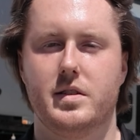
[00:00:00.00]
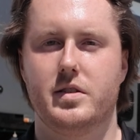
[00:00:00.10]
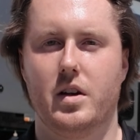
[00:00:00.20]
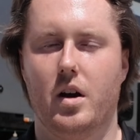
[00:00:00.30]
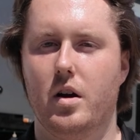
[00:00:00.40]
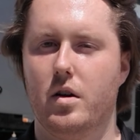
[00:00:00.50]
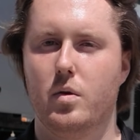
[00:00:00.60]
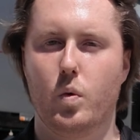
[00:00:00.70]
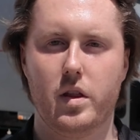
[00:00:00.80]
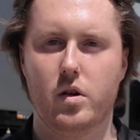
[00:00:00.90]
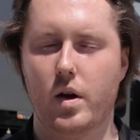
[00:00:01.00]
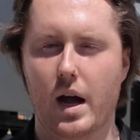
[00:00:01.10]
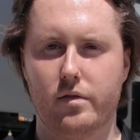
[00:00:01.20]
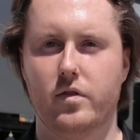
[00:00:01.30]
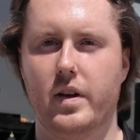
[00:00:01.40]
So whether you
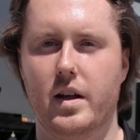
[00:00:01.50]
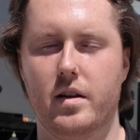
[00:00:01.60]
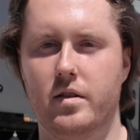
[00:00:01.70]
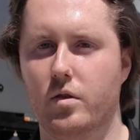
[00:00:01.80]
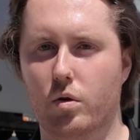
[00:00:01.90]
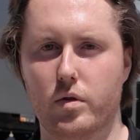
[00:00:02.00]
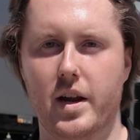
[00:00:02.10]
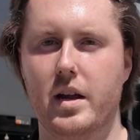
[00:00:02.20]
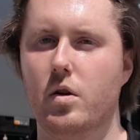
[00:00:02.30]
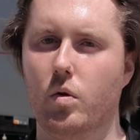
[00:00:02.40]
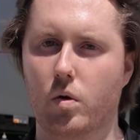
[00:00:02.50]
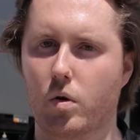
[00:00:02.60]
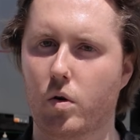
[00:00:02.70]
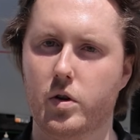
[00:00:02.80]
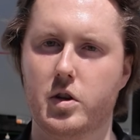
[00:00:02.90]
have a van already
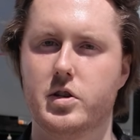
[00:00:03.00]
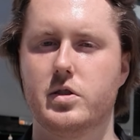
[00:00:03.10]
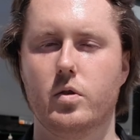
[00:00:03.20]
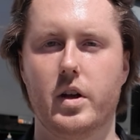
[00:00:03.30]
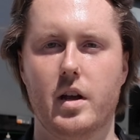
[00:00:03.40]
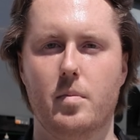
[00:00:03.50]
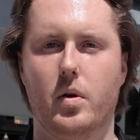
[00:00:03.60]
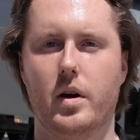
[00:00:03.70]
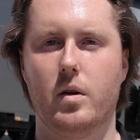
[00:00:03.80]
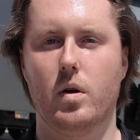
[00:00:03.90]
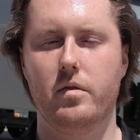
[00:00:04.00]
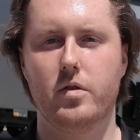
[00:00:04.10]
or you're just looking at buying one,